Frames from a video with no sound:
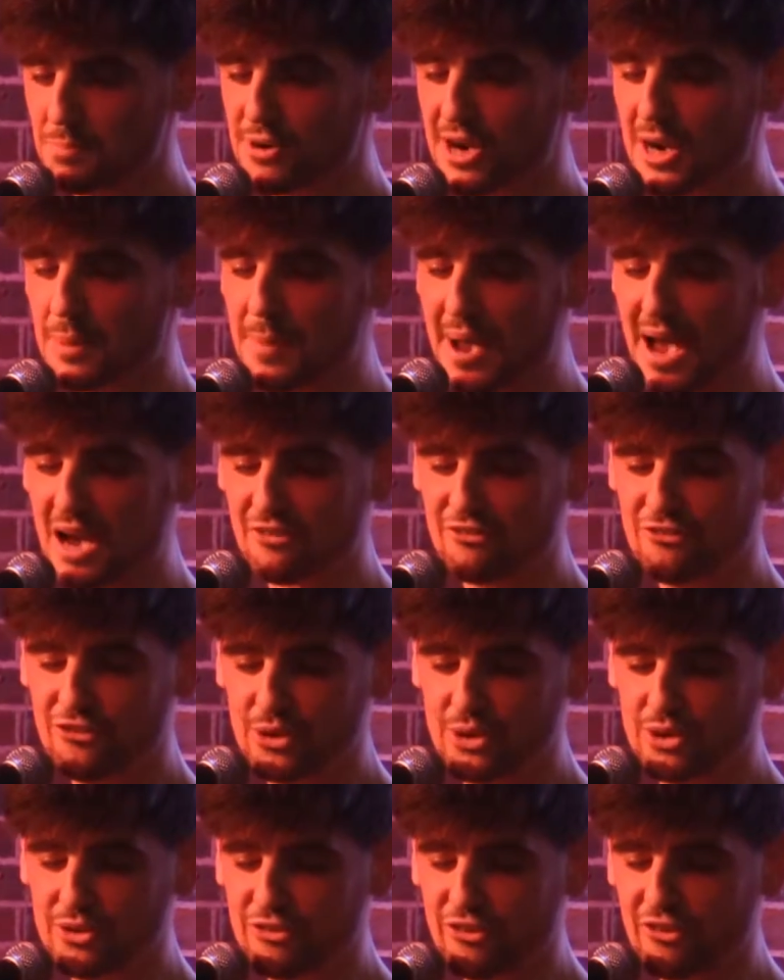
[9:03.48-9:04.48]
bring back
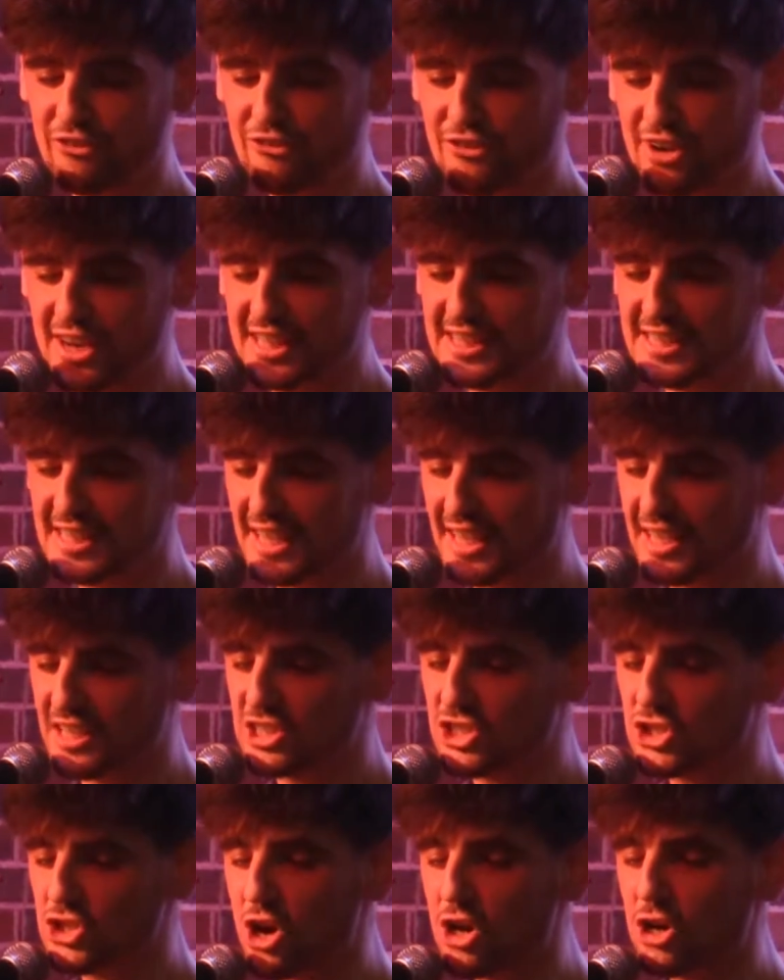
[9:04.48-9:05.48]
food for freezing,
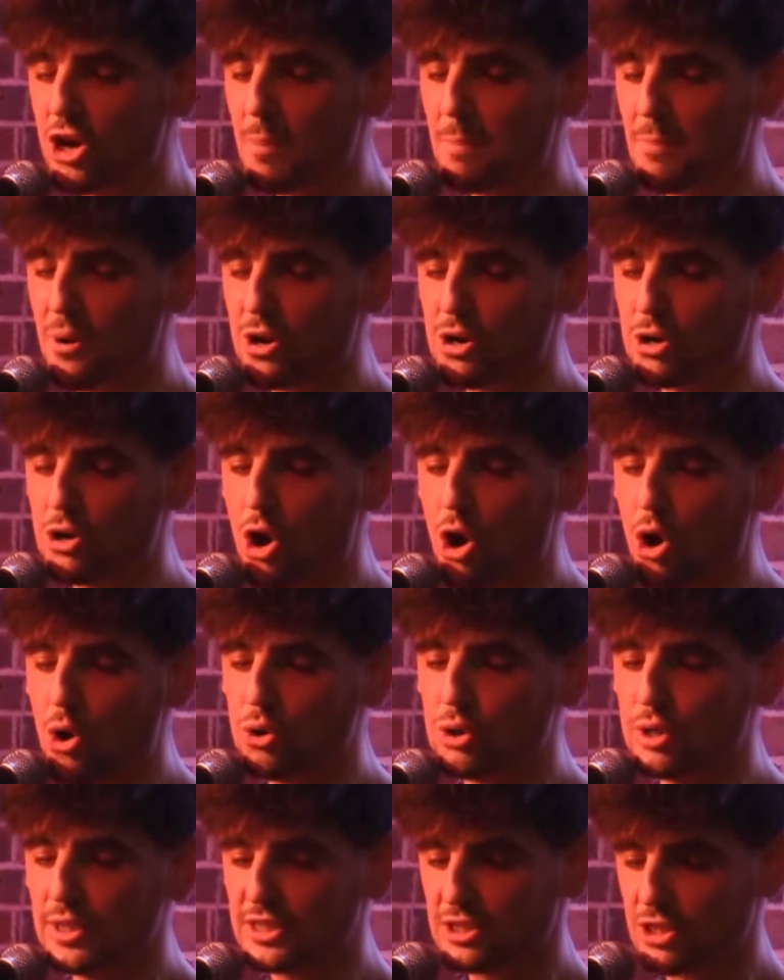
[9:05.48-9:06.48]
stock up on
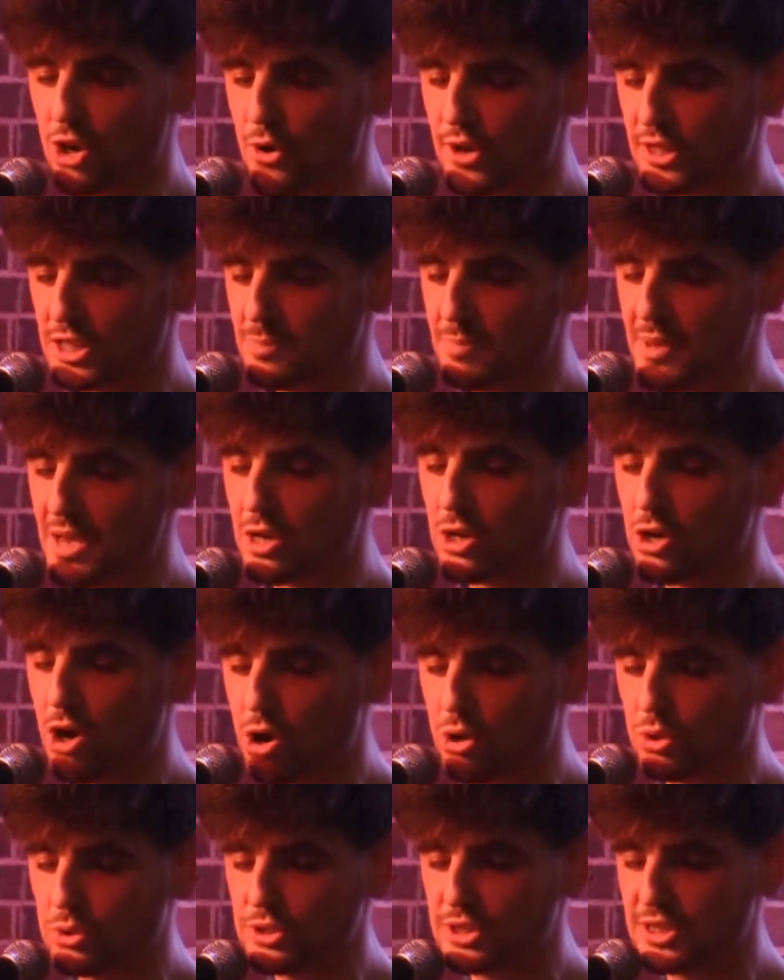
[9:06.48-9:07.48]
cold, it's going to be a
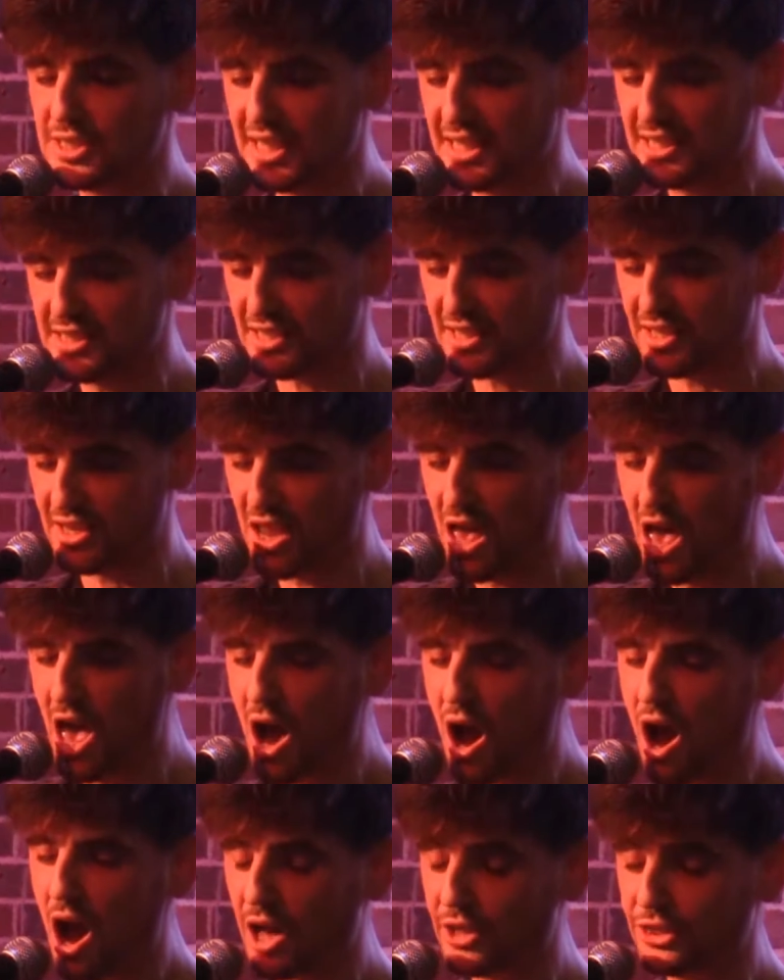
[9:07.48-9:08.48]
cold season,
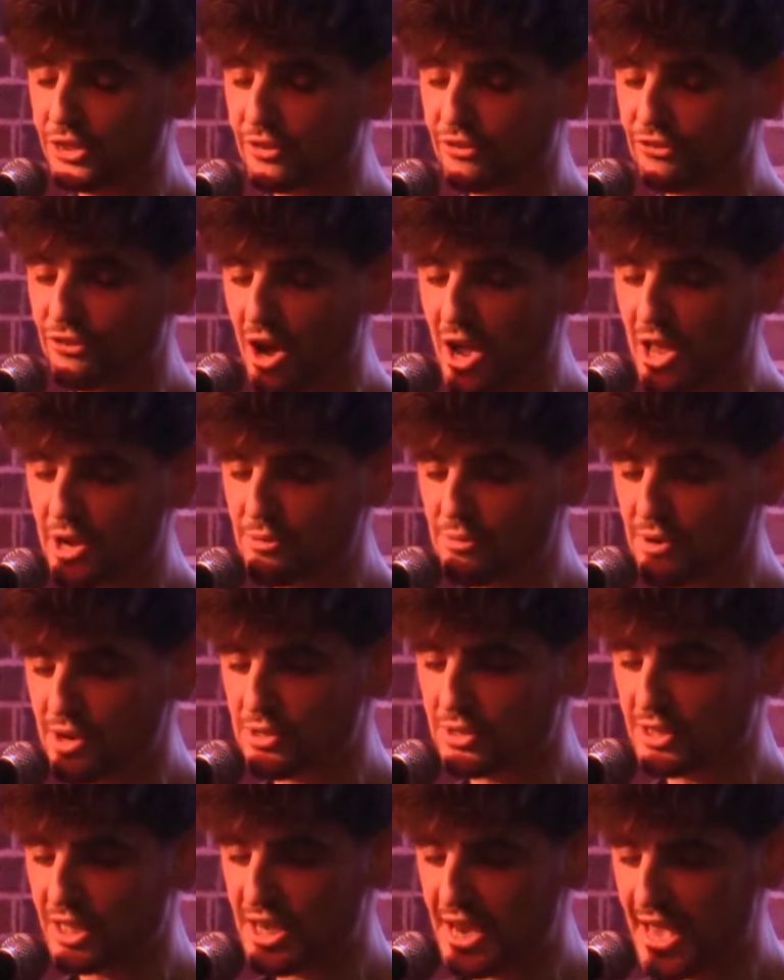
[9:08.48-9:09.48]
hard to find
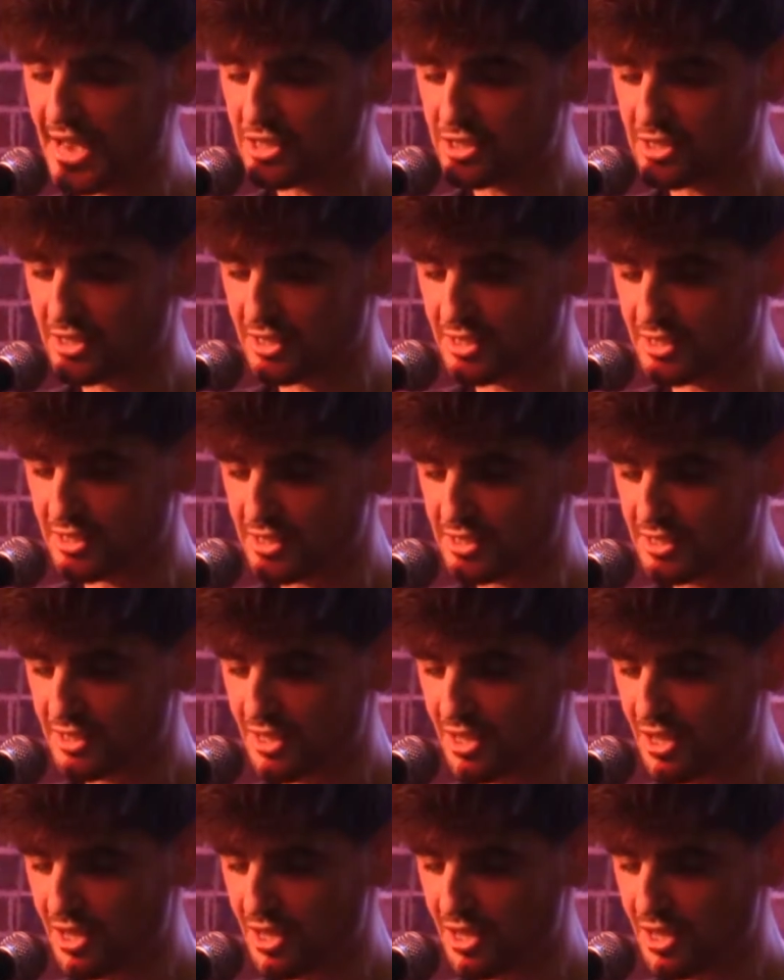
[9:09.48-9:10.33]
real connections.